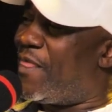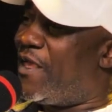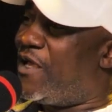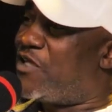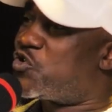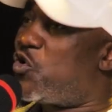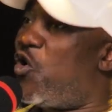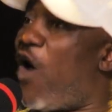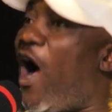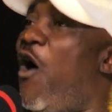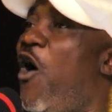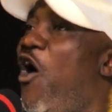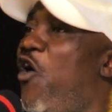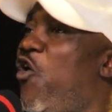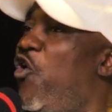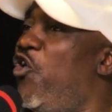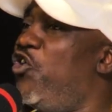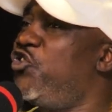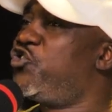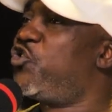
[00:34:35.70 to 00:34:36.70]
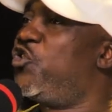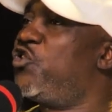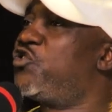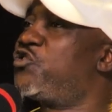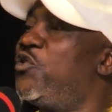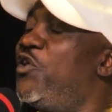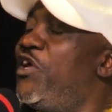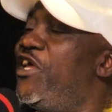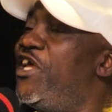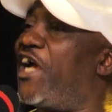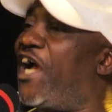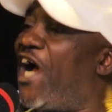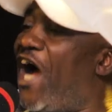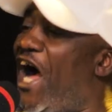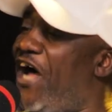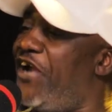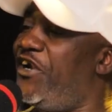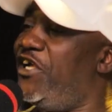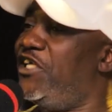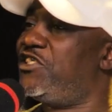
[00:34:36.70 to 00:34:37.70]
Yeah. So our coach also
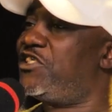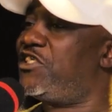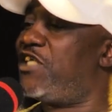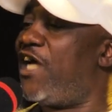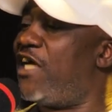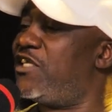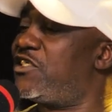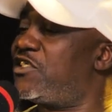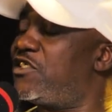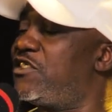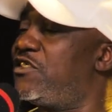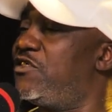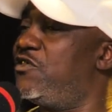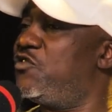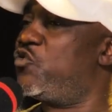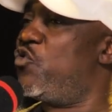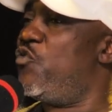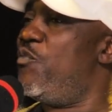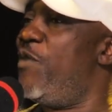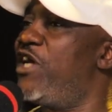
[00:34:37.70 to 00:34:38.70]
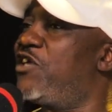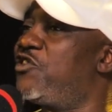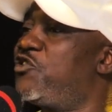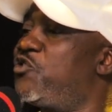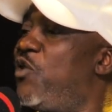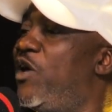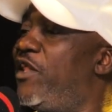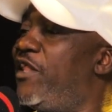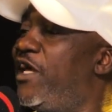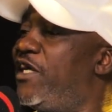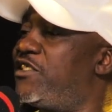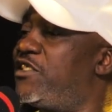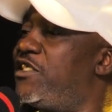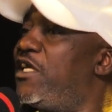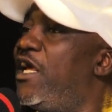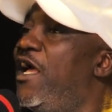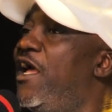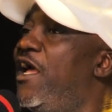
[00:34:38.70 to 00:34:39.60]
encouraged us to make sure that